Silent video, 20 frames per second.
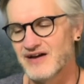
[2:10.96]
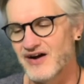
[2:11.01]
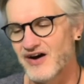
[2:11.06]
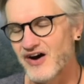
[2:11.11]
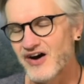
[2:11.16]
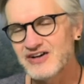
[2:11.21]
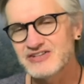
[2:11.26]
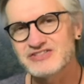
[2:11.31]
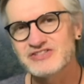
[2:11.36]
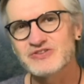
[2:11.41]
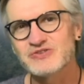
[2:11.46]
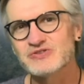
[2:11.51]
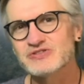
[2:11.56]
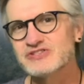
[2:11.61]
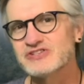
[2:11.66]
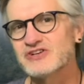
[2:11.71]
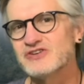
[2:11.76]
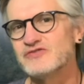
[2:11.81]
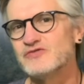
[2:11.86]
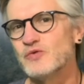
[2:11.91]
ask
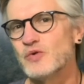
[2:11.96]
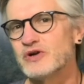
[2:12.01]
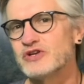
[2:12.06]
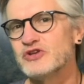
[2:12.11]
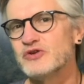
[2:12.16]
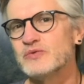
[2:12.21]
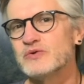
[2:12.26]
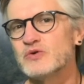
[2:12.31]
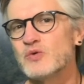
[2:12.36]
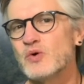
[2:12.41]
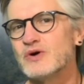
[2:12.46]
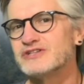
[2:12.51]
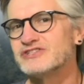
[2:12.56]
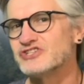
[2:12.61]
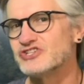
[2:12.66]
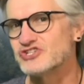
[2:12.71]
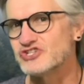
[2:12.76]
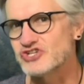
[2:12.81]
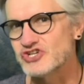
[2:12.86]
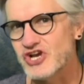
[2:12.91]
yourself what you would want
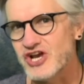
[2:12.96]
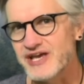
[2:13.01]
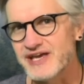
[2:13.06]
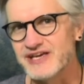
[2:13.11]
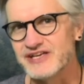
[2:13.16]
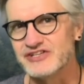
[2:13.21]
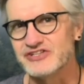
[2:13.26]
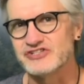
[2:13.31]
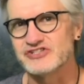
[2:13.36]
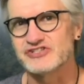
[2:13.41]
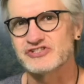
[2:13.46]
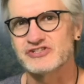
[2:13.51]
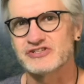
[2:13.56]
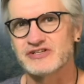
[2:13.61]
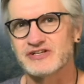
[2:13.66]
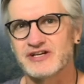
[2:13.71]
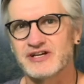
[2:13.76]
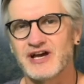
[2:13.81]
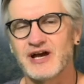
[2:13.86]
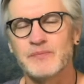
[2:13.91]
to change
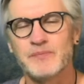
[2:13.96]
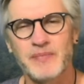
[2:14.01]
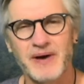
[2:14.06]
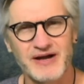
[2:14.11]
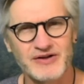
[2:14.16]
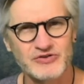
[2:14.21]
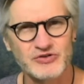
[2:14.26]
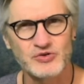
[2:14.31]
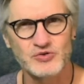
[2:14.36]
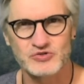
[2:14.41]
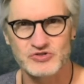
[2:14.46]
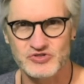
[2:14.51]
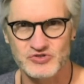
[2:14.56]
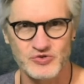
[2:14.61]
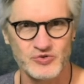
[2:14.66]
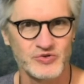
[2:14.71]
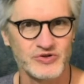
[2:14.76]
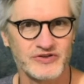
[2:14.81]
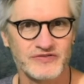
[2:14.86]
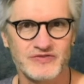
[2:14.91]
about your
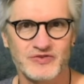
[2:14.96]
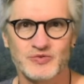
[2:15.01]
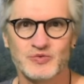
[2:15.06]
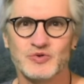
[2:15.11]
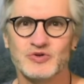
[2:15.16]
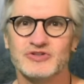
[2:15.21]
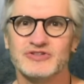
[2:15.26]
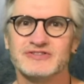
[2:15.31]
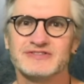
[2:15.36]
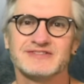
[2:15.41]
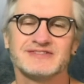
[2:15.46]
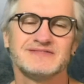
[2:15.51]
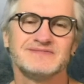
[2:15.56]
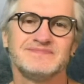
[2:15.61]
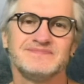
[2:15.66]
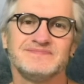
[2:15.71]
story of the world.